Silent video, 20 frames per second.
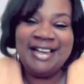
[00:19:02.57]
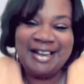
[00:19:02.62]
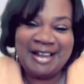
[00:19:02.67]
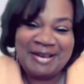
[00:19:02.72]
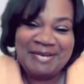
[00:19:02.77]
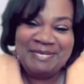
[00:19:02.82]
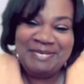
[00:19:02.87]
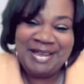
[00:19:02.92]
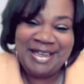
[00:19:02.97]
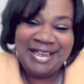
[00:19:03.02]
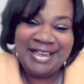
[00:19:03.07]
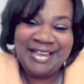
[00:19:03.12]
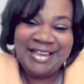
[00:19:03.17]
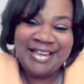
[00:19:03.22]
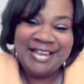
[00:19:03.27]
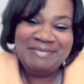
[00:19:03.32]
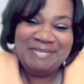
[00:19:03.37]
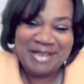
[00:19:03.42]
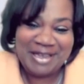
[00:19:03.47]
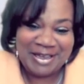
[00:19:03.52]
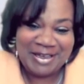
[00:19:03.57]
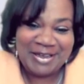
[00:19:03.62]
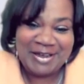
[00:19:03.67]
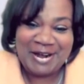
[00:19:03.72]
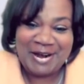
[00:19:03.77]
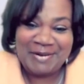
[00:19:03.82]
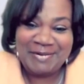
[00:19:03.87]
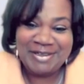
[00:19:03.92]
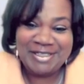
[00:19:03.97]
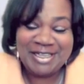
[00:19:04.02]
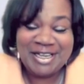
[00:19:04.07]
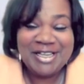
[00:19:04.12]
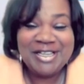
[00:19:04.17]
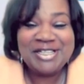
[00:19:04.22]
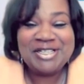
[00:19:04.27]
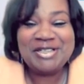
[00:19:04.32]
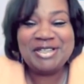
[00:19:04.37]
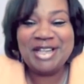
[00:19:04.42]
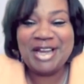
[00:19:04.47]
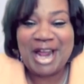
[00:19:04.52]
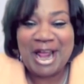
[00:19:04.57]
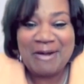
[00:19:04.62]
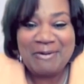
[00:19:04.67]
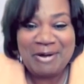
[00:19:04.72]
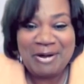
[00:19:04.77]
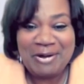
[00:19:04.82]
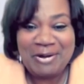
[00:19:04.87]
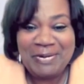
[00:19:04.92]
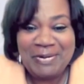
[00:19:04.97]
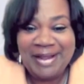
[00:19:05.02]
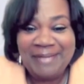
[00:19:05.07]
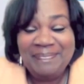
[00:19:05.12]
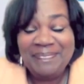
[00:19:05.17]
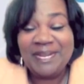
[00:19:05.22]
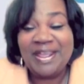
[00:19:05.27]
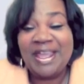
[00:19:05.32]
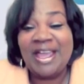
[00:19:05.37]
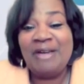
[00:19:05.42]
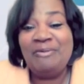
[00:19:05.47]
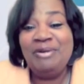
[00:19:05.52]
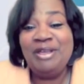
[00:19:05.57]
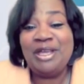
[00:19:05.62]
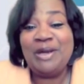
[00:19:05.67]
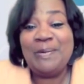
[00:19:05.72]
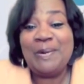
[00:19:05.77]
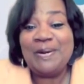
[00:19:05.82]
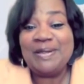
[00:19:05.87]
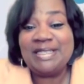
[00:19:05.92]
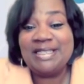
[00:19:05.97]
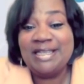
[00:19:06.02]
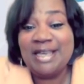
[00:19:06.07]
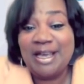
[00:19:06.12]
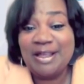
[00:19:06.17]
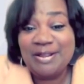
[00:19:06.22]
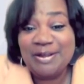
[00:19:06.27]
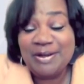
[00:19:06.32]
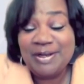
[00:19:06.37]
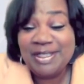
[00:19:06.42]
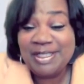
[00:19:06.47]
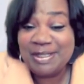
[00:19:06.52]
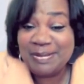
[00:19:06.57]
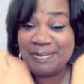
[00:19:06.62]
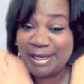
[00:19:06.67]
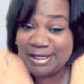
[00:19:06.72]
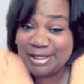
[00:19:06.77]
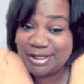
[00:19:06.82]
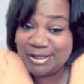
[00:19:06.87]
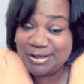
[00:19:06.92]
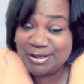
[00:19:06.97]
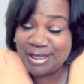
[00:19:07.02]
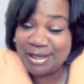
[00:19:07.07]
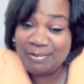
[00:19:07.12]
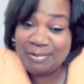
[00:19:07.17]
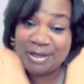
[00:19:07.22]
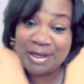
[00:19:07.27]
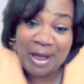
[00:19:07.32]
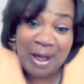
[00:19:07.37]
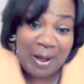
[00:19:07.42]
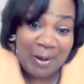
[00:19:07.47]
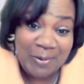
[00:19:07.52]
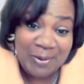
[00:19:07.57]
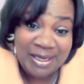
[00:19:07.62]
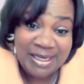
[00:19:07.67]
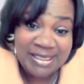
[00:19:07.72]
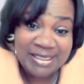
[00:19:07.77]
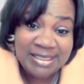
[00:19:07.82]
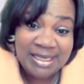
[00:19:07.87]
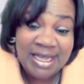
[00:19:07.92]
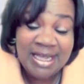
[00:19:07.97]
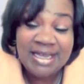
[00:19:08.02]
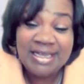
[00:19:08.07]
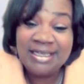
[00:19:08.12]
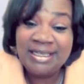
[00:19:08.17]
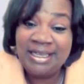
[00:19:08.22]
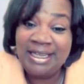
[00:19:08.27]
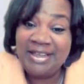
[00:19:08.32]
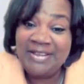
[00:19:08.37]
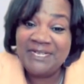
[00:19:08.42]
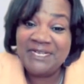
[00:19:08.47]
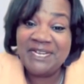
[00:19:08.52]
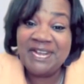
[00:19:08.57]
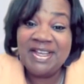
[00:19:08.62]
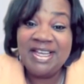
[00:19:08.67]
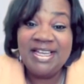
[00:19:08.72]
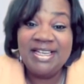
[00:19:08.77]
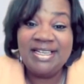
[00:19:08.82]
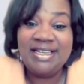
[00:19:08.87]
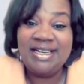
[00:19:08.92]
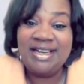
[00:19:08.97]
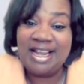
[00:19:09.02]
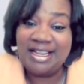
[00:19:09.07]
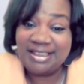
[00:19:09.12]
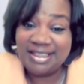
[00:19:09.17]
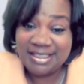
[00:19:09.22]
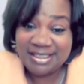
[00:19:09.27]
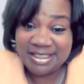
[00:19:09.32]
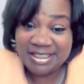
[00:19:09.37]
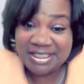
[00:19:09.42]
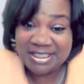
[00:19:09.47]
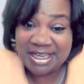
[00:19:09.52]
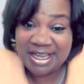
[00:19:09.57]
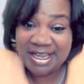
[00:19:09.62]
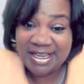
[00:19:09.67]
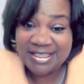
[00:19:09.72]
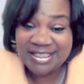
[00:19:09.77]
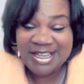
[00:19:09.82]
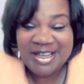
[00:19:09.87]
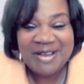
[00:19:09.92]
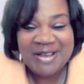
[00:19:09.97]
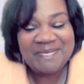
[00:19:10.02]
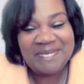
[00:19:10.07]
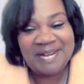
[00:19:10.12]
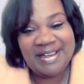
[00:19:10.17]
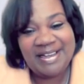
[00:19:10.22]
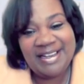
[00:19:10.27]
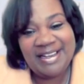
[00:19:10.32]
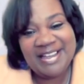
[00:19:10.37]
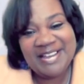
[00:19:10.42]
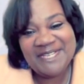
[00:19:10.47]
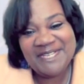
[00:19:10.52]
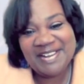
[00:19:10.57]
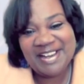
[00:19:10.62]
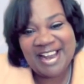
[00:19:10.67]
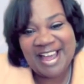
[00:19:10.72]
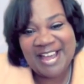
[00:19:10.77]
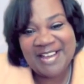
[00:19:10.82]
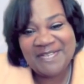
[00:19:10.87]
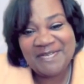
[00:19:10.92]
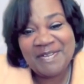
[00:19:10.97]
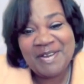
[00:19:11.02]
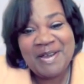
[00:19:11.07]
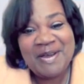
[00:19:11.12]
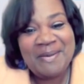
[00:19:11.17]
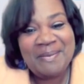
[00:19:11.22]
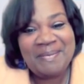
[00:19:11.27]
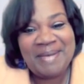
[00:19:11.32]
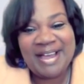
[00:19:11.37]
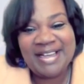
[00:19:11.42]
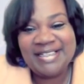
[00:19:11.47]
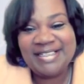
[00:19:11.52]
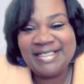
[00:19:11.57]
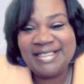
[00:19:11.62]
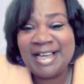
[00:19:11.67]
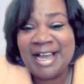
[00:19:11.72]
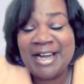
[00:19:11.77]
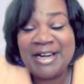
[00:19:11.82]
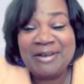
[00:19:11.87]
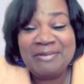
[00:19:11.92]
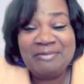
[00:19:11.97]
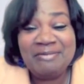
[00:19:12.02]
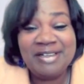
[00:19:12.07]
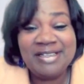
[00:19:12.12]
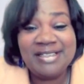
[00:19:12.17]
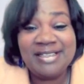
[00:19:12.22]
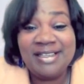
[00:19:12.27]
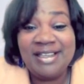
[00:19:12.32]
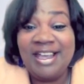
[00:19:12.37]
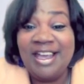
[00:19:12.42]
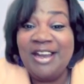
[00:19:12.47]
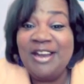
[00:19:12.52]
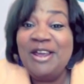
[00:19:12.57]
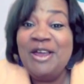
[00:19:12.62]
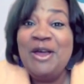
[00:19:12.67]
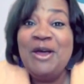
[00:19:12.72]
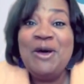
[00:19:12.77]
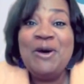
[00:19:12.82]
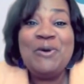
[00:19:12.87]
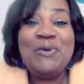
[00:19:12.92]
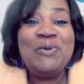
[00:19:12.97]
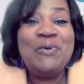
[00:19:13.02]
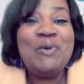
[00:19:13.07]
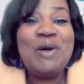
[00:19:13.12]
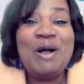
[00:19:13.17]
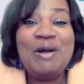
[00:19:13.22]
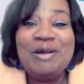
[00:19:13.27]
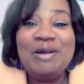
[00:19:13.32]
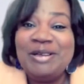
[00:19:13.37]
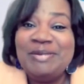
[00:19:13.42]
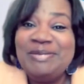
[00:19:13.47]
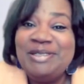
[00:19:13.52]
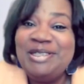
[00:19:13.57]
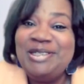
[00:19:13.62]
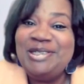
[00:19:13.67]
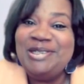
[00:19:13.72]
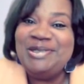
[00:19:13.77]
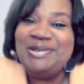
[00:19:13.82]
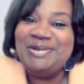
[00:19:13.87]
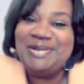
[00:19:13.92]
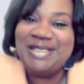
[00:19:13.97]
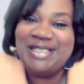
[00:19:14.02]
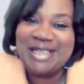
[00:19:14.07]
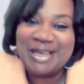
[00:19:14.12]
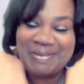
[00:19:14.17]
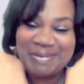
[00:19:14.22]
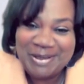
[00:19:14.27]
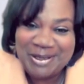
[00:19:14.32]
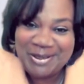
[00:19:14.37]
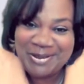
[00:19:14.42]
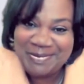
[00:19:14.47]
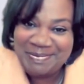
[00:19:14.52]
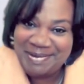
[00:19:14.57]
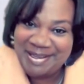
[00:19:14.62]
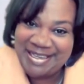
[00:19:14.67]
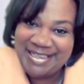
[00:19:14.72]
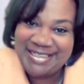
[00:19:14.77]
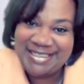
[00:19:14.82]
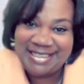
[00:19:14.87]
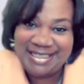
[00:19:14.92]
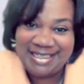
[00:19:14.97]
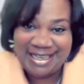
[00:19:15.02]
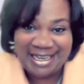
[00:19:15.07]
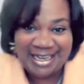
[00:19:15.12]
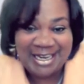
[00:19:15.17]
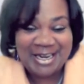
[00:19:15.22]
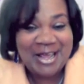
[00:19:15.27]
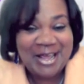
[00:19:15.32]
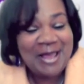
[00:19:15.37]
let me be encouraged so that I won't quit. And we can work together to make sure that we always leave nothing to chance, but live life by design. And once again, welcome to WBDN